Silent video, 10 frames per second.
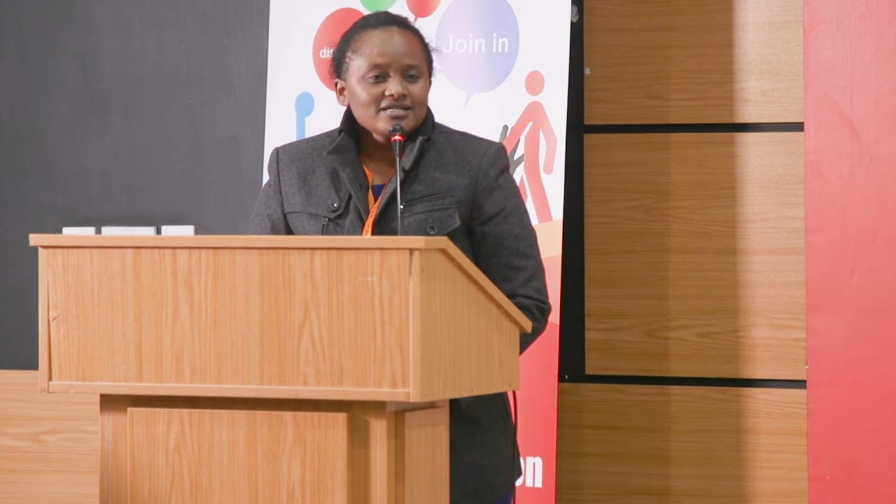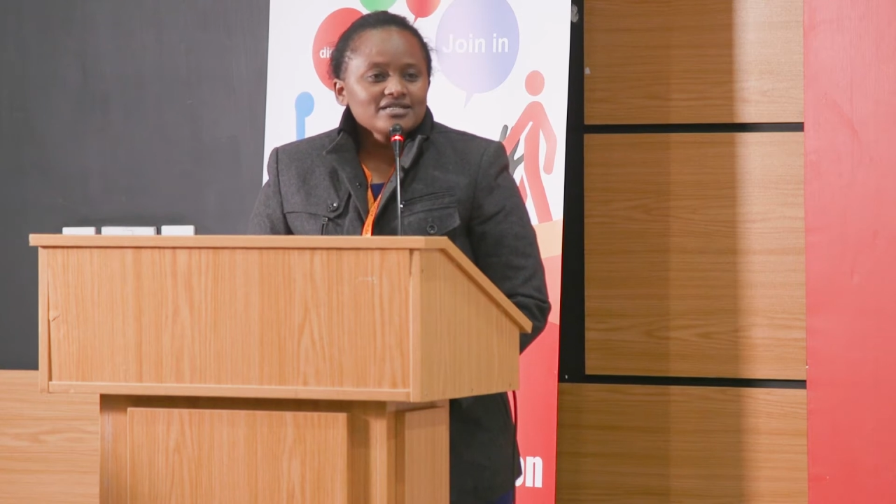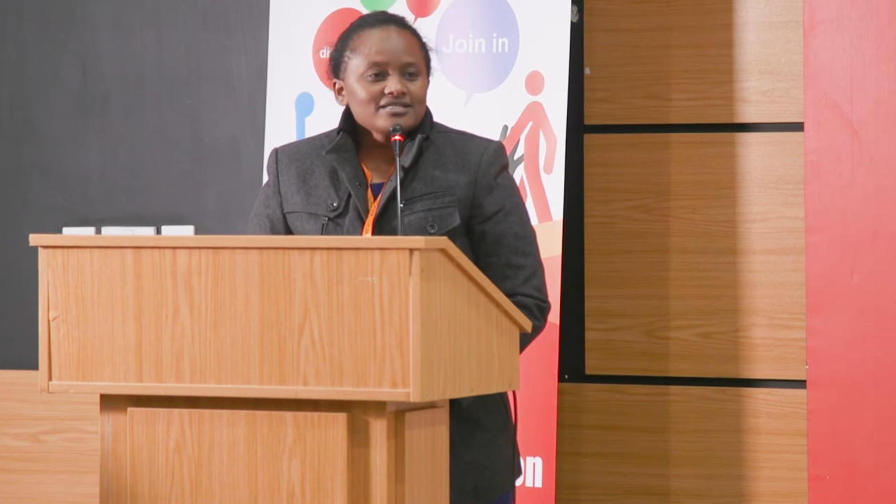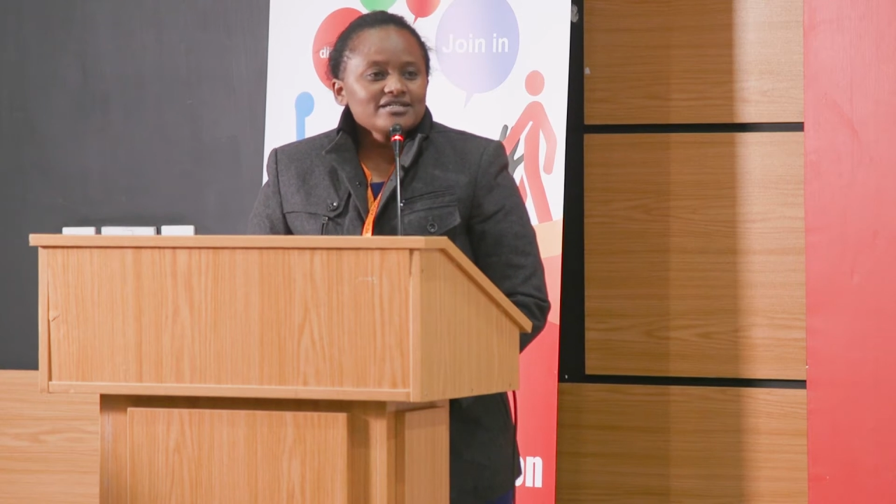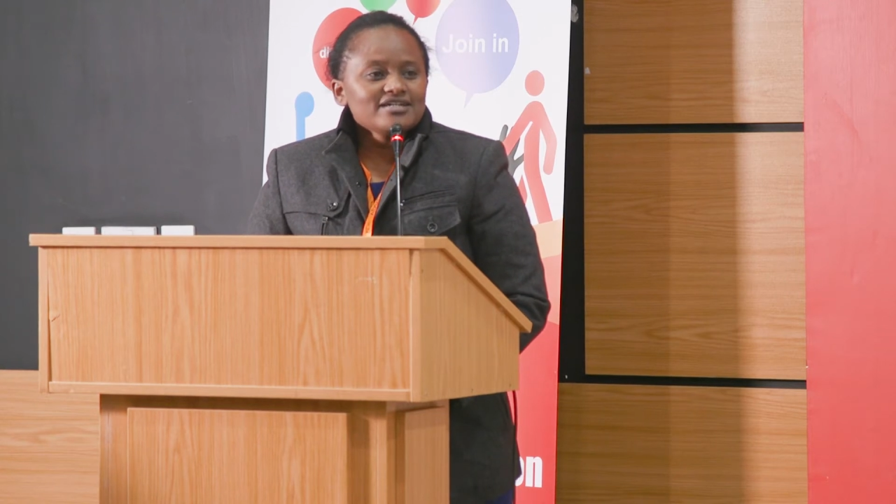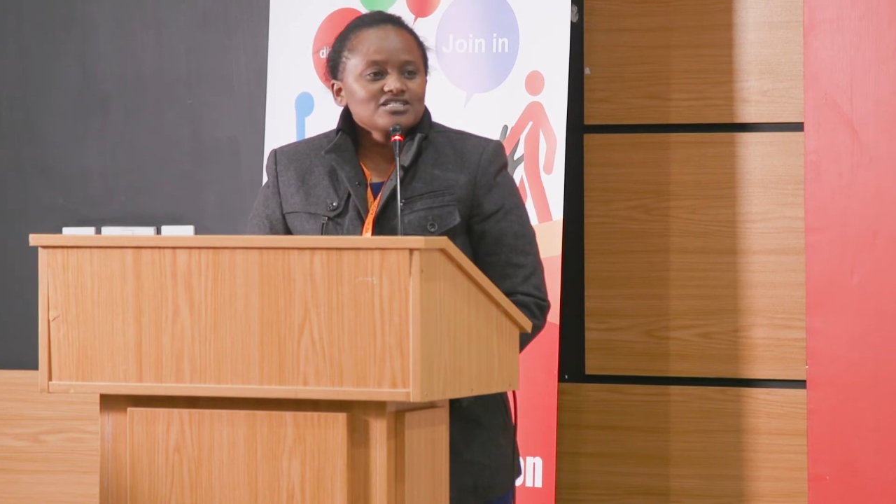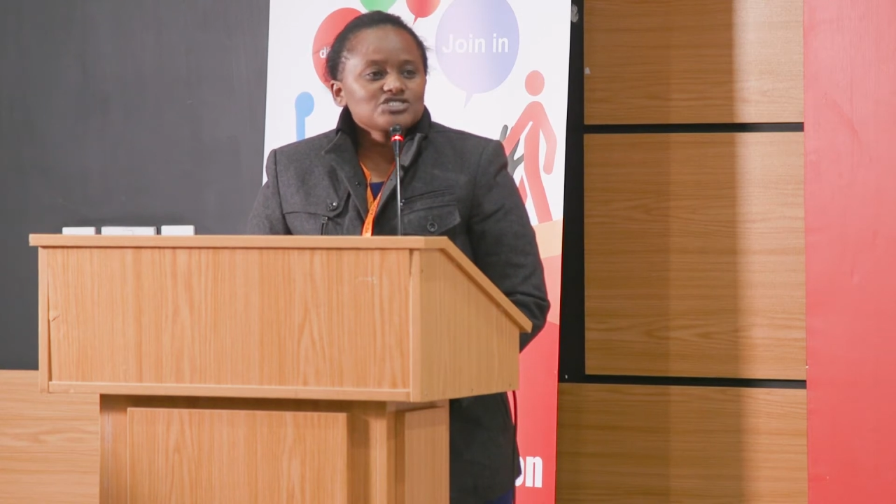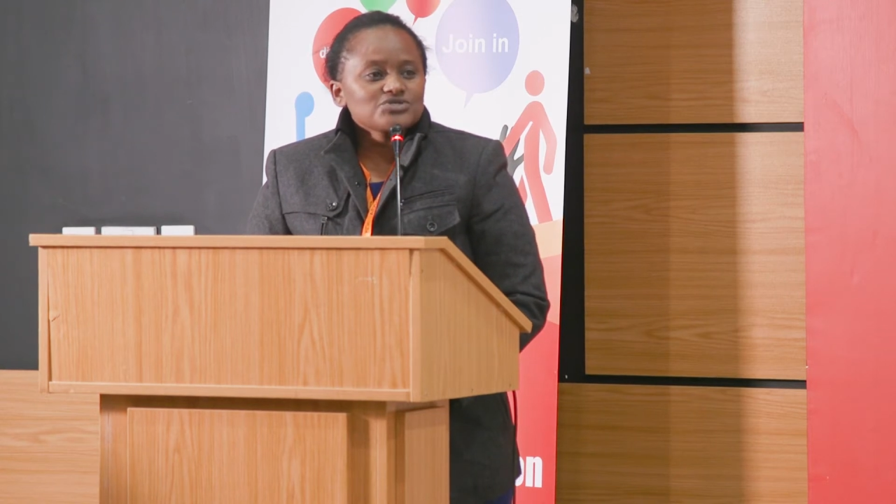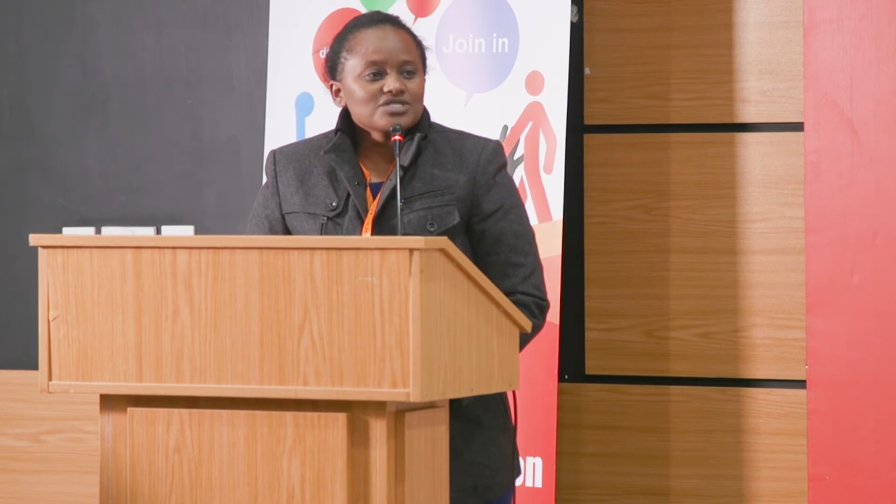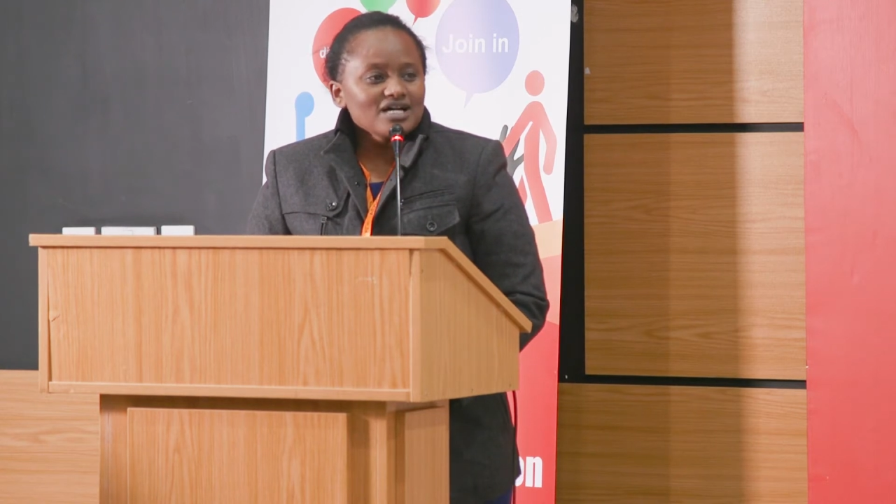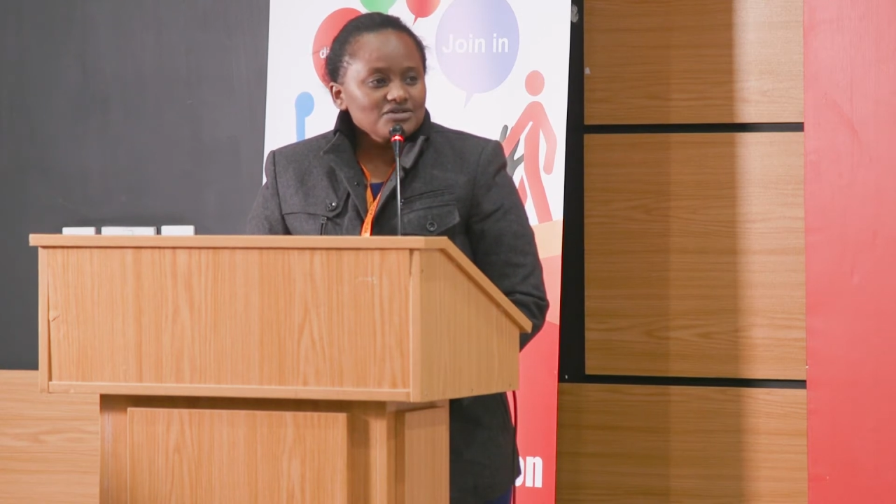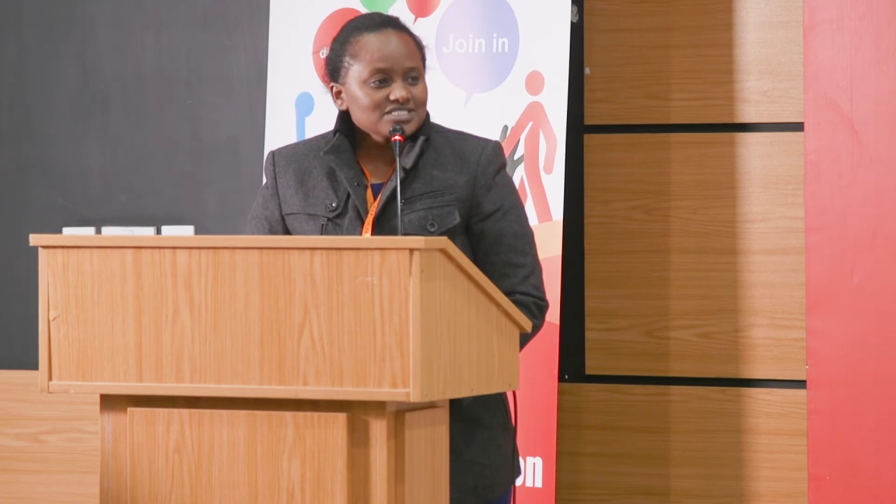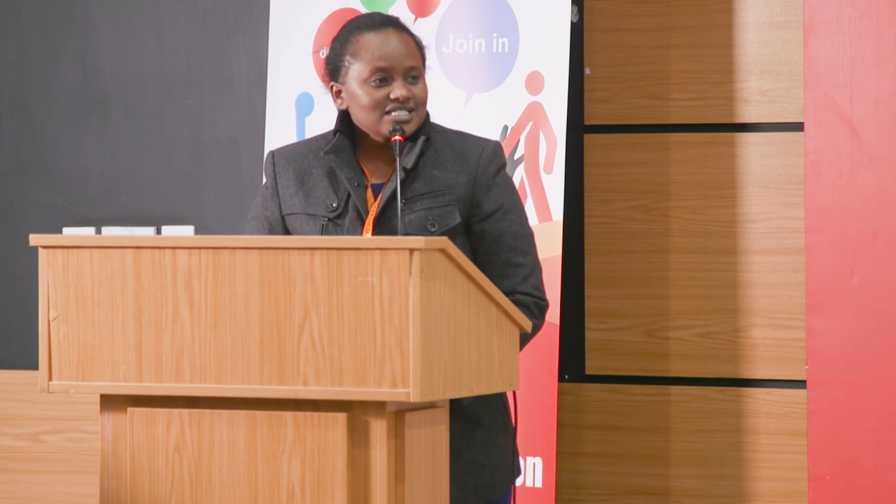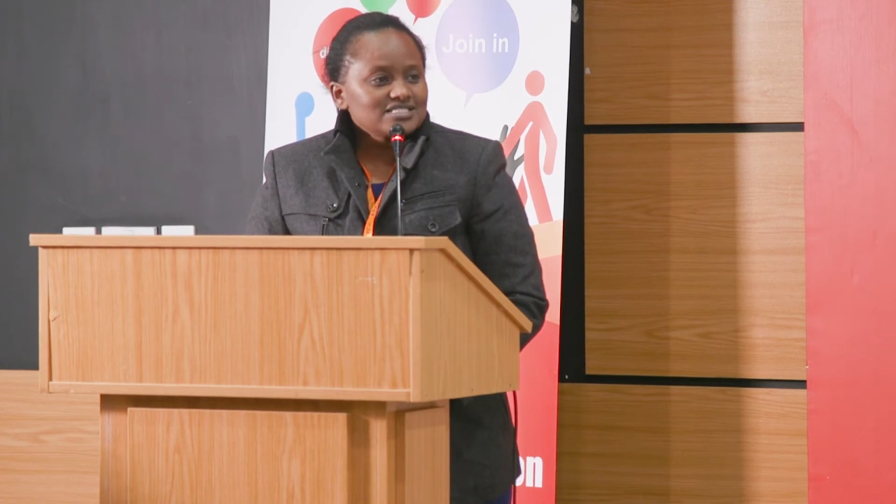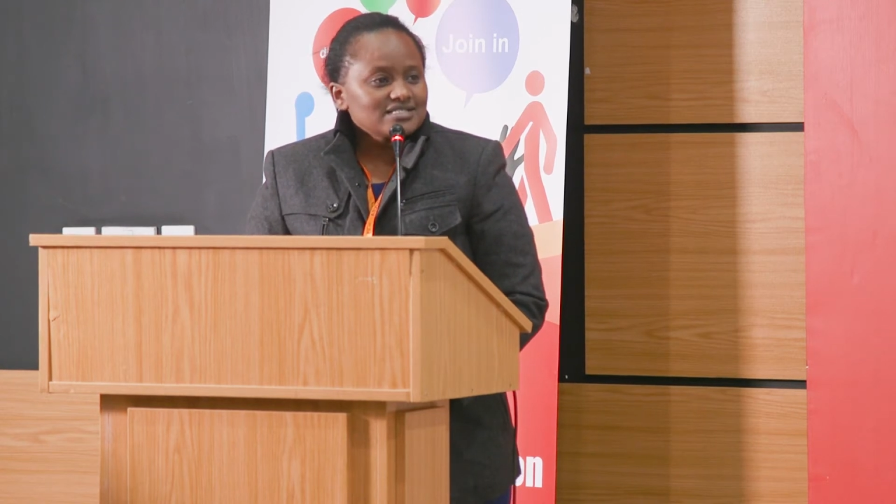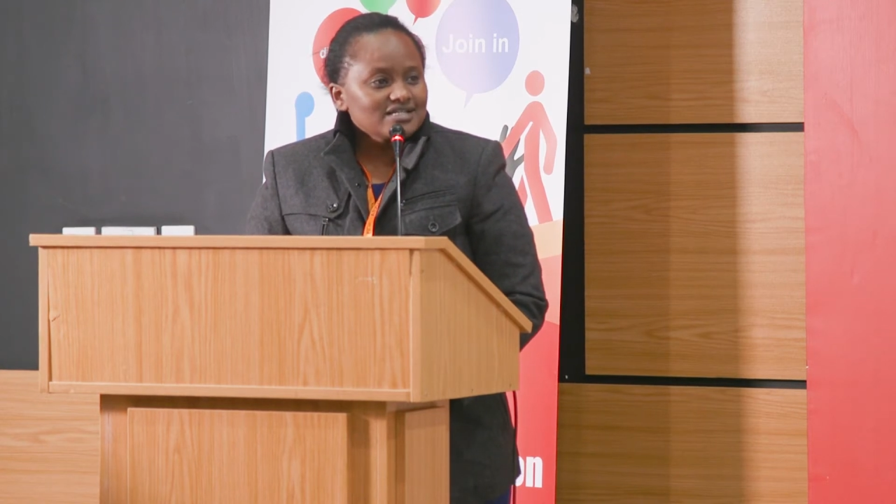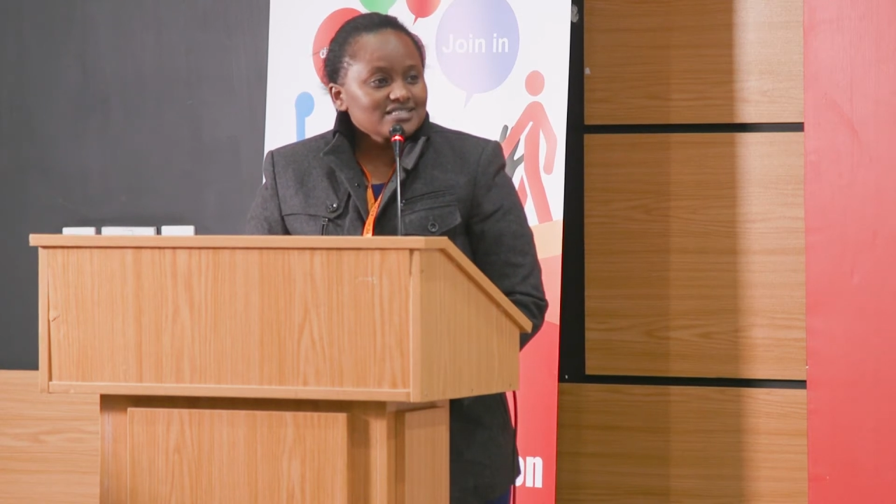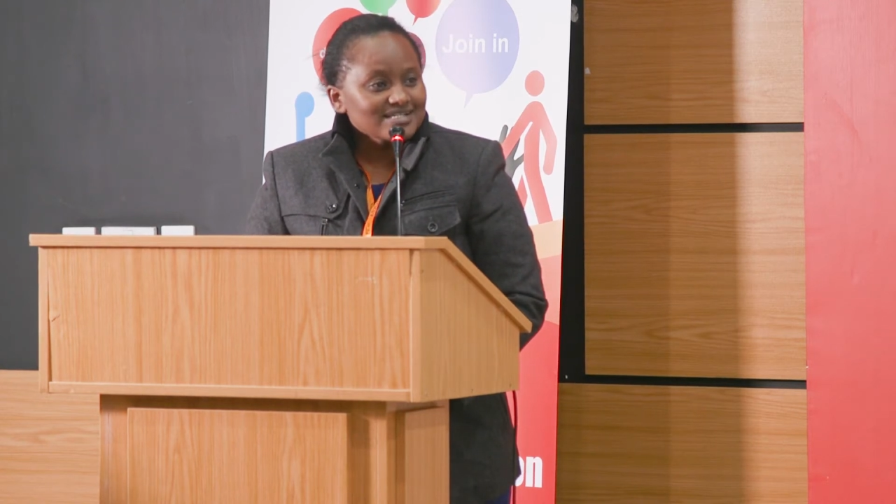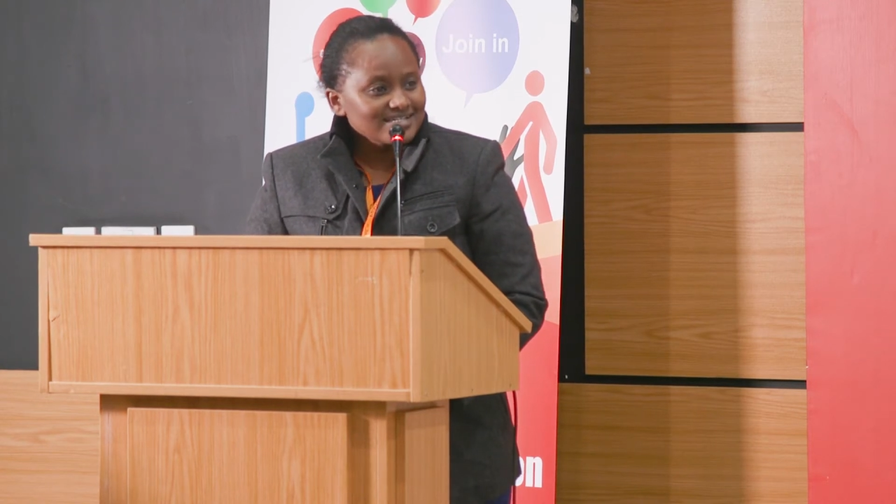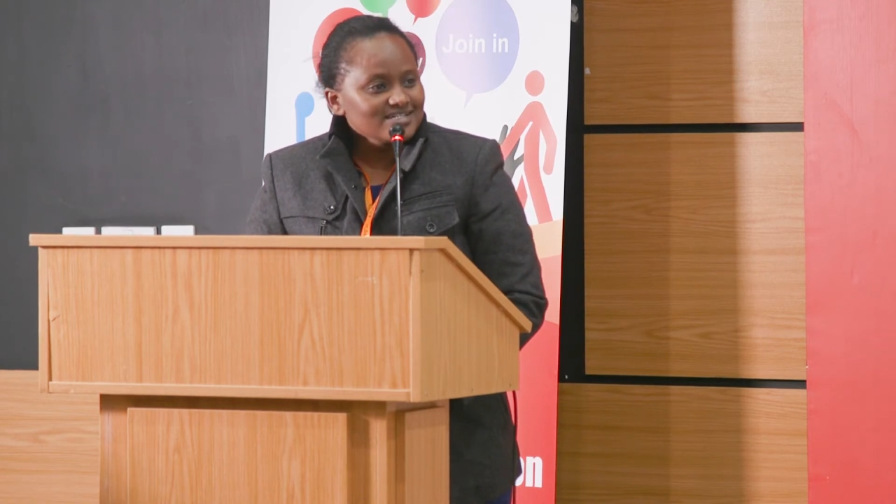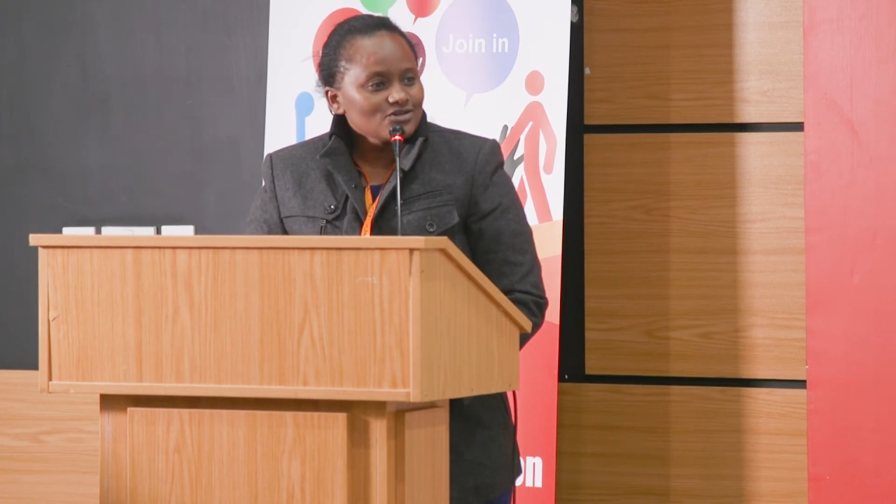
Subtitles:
in the year 2003,